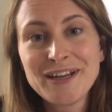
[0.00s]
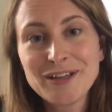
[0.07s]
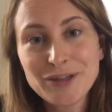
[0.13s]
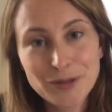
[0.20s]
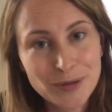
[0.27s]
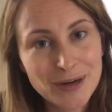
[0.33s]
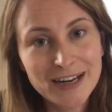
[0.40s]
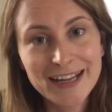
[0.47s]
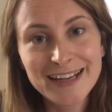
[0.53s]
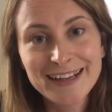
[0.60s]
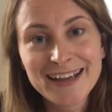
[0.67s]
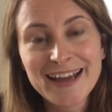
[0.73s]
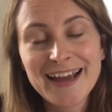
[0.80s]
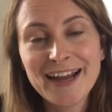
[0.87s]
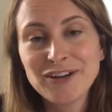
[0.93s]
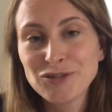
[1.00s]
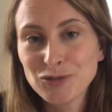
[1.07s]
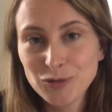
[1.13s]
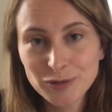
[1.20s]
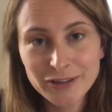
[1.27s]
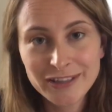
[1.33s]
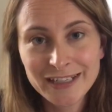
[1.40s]
Googling and
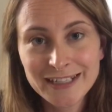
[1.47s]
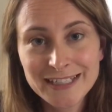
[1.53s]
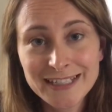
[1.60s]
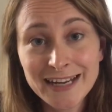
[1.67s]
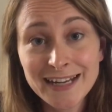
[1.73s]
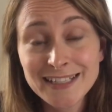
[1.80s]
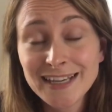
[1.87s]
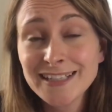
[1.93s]
trawling the internet.